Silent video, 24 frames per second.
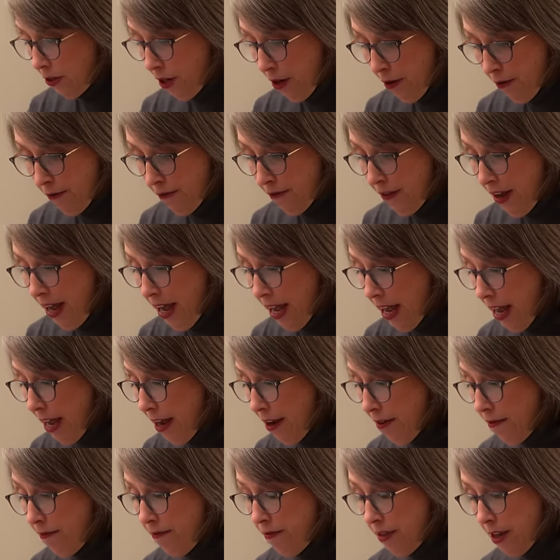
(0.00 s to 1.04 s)
our
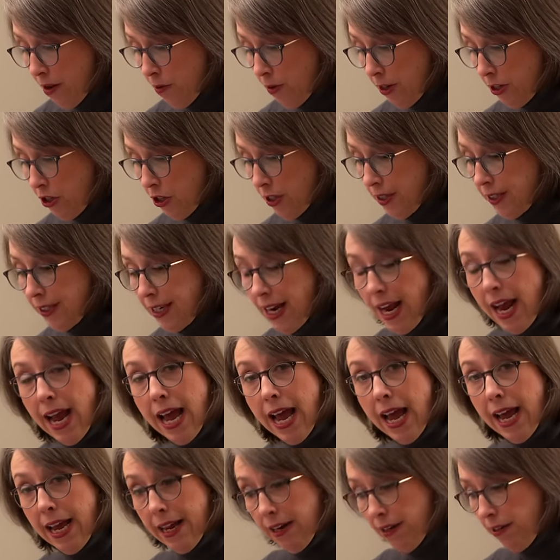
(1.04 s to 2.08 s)
5 that we just
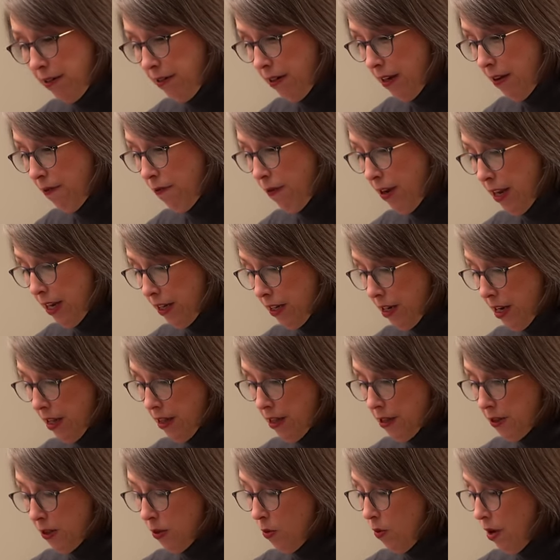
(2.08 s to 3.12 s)
had if we had cut
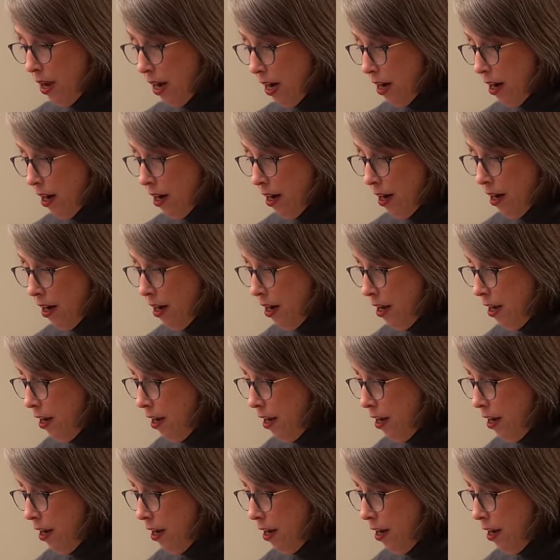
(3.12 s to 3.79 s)
the square.